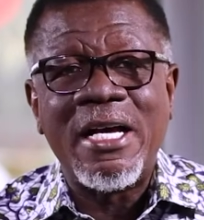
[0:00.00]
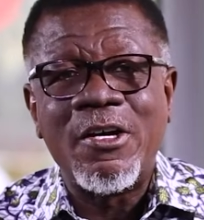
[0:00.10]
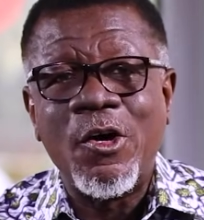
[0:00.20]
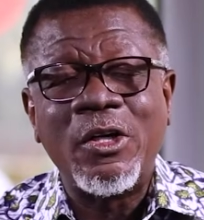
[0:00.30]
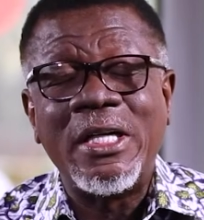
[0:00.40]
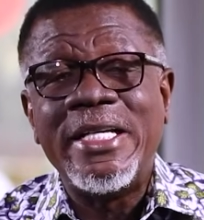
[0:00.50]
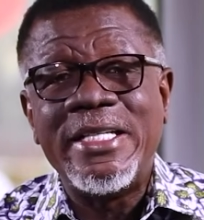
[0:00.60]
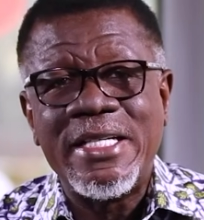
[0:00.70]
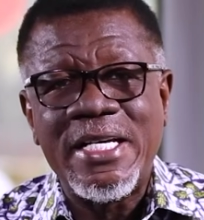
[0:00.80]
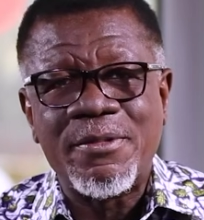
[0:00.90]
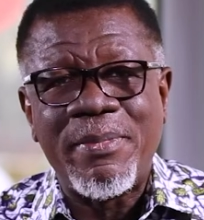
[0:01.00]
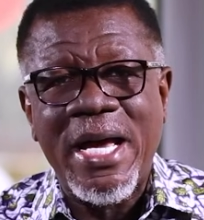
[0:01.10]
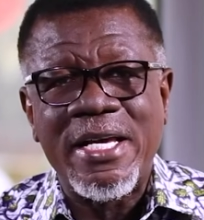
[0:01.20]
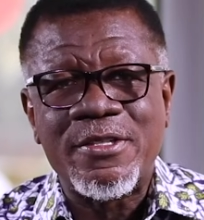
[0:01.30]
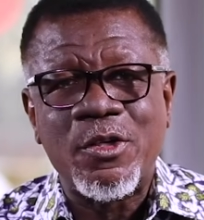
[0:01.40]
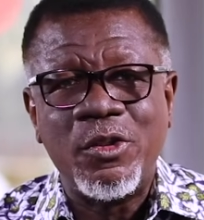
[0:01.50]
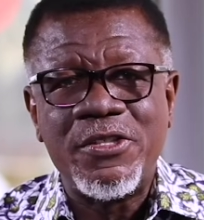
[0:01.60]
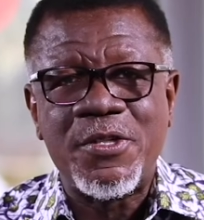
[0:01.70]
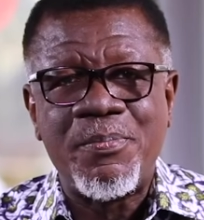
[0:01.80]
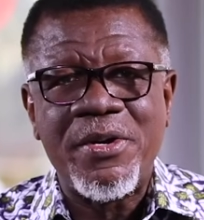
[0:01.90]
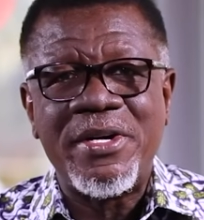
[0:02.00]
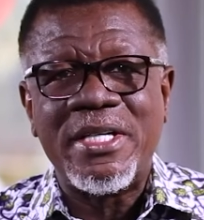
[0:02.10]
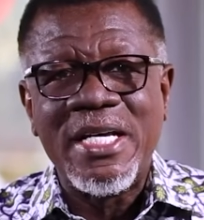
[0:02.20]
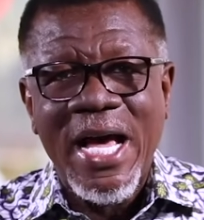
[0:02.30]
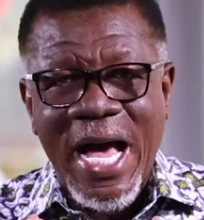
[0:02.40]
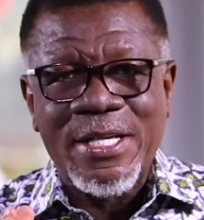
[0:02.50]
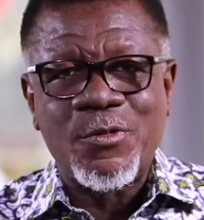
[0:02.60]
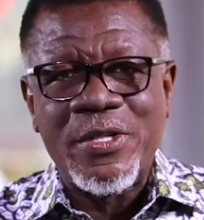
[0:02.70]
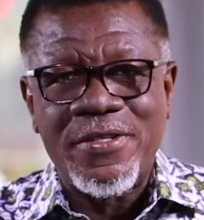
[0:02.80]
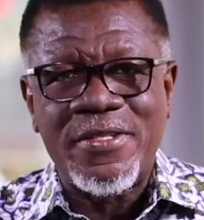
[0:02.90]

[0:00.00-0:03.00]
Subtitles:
and God leading us by his Holy Spirit as we